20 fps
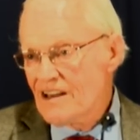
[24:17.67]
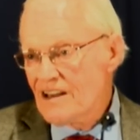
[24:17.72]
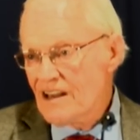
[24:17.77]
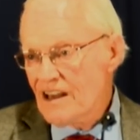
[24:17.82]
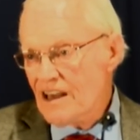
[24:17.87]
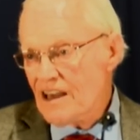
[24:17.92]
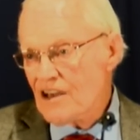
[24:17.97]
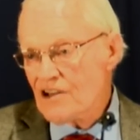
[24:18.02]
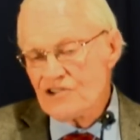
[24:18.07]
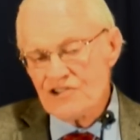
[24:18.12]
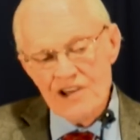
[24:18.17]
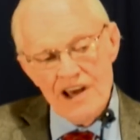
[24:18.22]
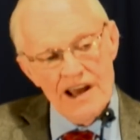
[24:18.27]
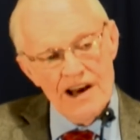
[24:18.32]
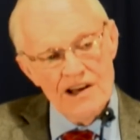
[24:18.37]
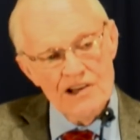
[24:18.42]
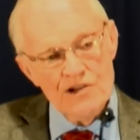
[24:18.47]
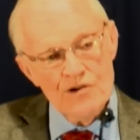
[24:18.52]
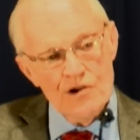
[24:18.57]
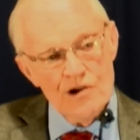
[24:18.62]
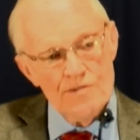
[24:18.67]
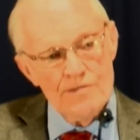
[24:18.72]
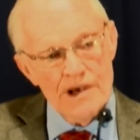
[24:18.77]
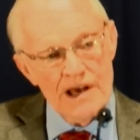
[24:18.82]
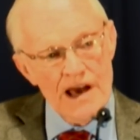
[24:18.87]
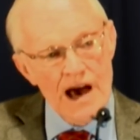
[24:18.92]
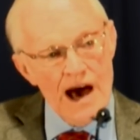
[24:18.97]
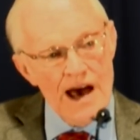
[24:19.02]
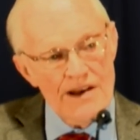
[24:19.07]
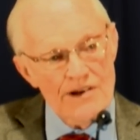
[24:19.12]
He can say to you and
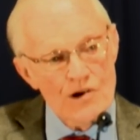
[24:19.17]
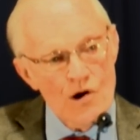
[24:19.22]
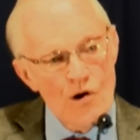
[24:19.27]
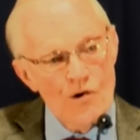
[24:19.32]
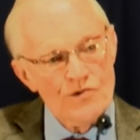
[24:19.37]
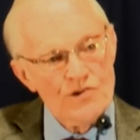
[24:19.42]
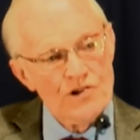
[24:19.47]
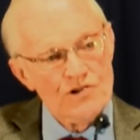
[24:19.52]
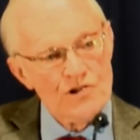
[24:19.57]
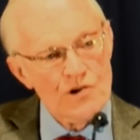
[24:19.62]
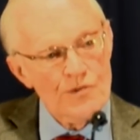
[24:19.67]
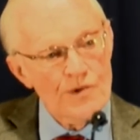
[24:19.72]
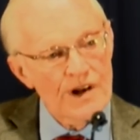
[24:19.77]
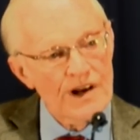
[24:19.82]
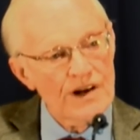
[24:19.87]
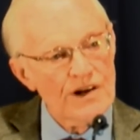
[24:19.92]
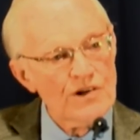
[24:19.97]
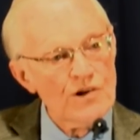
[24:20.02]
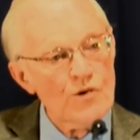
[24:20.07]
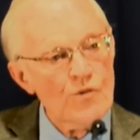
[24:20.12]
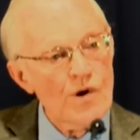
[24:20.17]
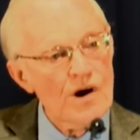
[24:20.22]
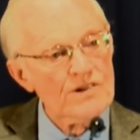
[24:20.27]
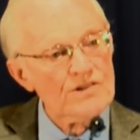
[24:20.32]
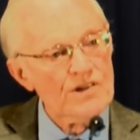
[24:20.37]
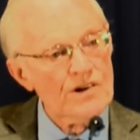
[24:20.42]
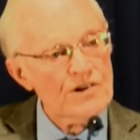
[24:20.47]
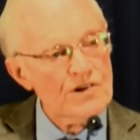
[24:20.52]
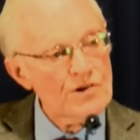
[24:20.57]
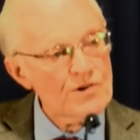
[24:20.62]
me, I know that you really do want
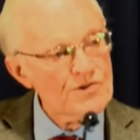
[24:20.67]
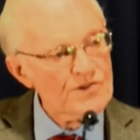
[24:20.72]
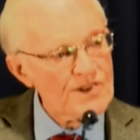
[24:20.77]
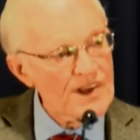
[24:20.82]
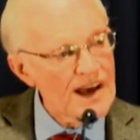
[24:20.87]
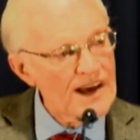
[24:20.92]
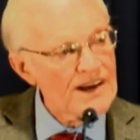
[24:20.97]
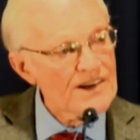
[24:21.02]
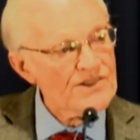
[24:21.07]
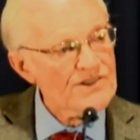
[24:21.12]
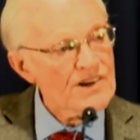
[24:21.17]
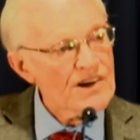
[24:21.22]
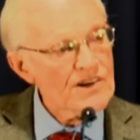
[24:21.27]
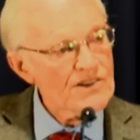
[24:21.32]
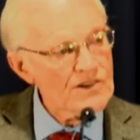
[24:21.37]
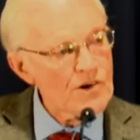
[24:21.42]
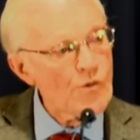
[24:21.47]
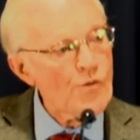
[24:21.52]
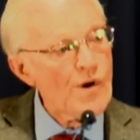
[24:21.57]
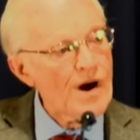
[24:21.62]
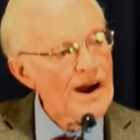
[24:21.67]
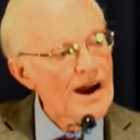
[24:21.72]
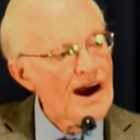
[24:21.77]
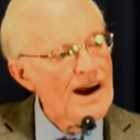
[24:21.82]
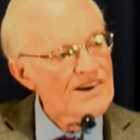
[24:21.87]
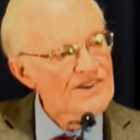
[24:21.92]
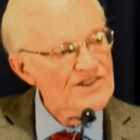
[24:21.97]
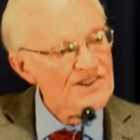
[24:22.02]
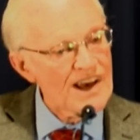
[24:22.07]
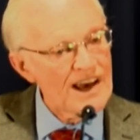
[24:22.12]
to do things the way
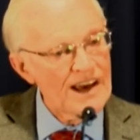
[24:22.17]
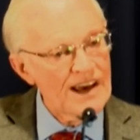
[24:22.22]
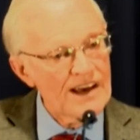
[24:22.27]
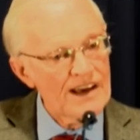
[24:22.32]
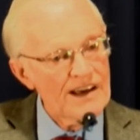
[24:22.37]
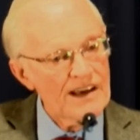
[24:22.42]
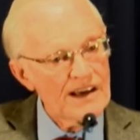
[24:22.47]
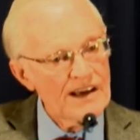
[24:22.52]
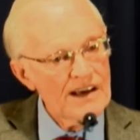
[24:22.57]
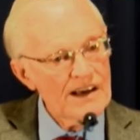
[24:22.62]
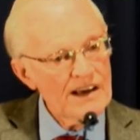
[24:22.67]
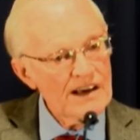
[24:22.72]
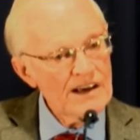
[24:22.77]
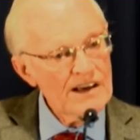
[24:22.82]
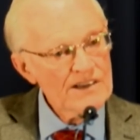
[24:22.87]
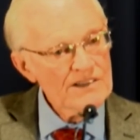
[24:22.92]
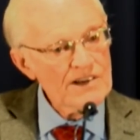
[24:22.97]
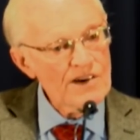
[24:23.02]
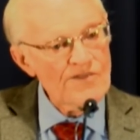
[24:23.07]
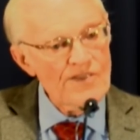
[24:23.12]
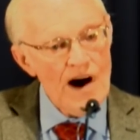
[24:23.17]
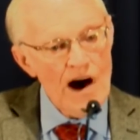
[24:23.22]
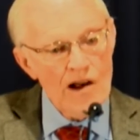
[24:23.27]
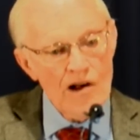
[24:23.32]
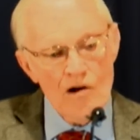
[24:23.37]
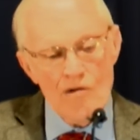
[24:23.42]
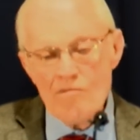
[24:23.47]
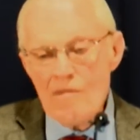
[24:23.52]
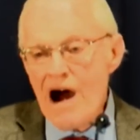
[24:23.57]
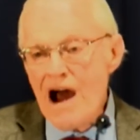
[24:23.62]
I say, to
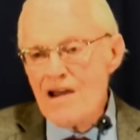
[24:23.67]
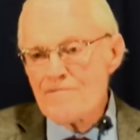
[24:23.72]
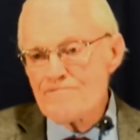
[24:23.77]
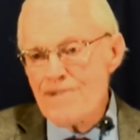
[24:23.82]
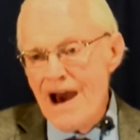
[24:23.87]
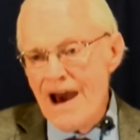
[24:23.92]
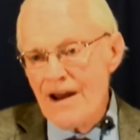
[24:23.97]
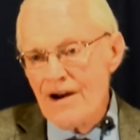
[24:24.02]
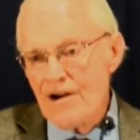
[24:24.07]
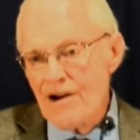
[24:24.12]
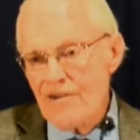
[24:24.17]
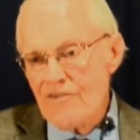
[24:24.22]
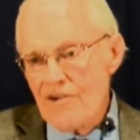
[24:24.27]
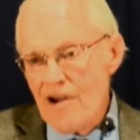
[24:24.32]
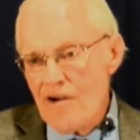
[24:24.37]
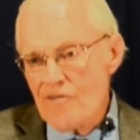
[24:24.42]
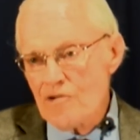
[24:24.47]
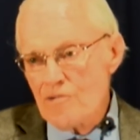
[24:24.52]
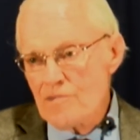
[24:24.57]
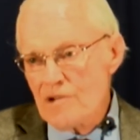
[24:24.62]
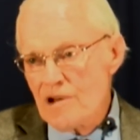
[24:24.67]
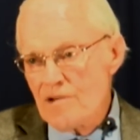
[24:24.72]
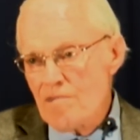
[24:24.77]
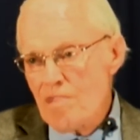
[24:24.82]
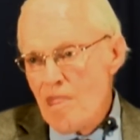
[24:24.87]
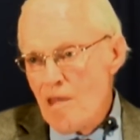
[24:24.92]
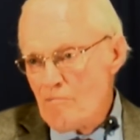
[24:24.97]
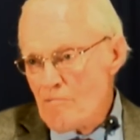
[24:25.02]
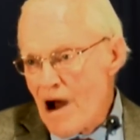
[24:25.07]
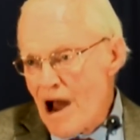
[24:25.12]
follow my pattern of government,
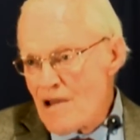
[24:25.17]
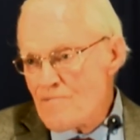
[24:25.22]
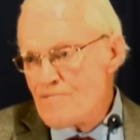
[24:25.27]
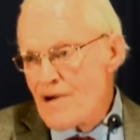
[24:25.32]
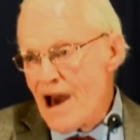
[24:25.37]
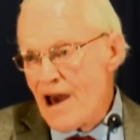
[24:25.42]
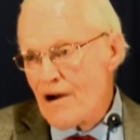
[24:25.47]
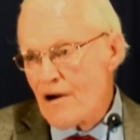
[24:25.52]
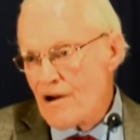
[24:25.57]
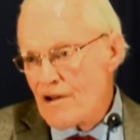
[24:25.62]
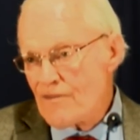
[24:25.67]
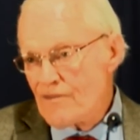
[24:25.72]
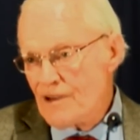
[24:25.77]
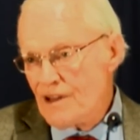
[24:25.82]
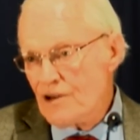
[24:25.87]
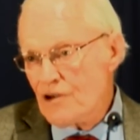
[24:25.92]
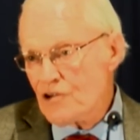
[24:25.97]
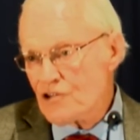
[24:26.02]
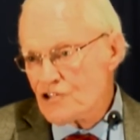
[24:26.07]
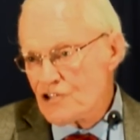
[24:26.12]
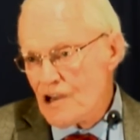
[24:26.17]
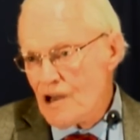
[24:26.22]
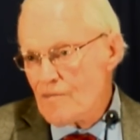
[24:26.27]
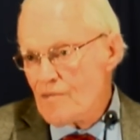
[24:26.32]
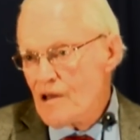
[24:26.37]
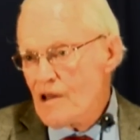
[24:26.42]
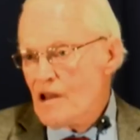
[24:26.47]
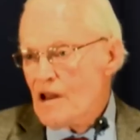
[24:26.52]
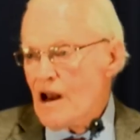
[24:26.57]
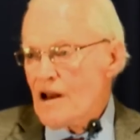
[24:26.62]
my pattern of
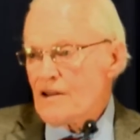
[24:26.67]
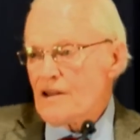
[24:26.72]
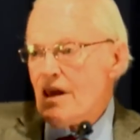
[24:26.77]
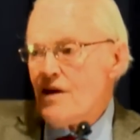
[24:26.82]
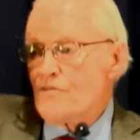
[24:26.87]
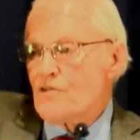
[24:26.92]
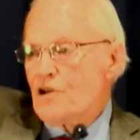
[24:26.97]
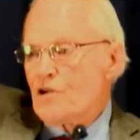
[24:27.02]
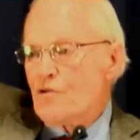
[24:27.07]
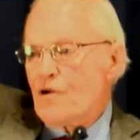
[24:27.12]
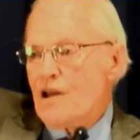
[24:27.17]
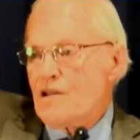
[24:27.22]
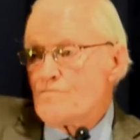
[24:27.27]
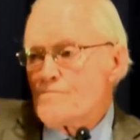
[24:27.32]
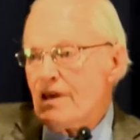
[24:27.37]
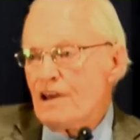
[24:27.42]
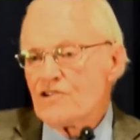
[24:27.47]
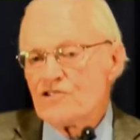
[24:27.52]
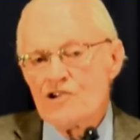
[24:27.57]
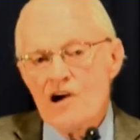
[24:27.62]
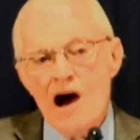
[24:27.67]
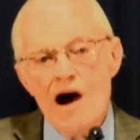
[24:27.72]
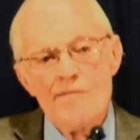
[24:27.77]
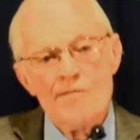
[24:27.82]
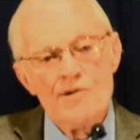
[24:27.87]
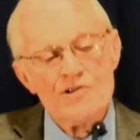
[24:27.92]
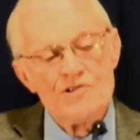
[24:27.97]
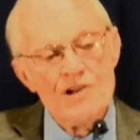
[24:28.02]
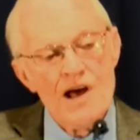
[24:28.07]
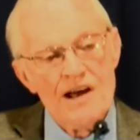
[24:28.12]
leadership. And I give you a great big job,
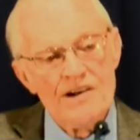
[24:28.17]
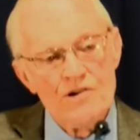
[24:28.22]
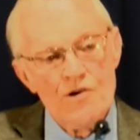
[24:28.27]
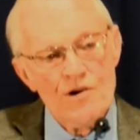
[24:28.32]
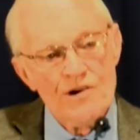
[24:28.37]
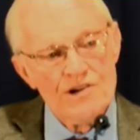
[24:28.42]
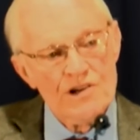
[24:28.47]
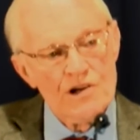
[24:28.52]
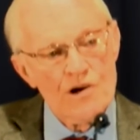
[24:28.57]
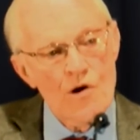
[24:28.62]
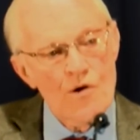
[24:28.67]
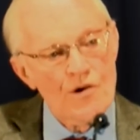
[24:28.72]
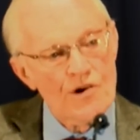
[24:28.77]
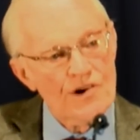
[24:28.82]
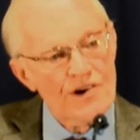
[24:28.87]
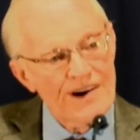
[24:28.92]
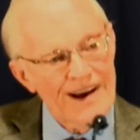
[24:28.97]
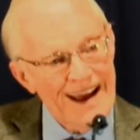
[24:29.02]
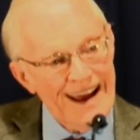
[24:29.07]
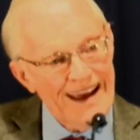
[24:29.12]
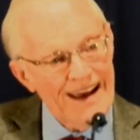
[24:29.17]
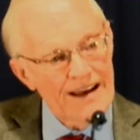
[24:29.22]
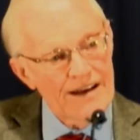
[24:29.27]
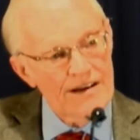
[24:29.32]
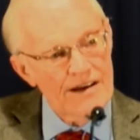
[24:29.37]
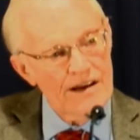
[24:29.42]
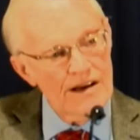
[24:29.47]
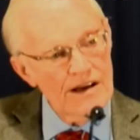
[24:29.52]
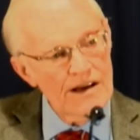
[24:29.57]
it's not going to go to your head.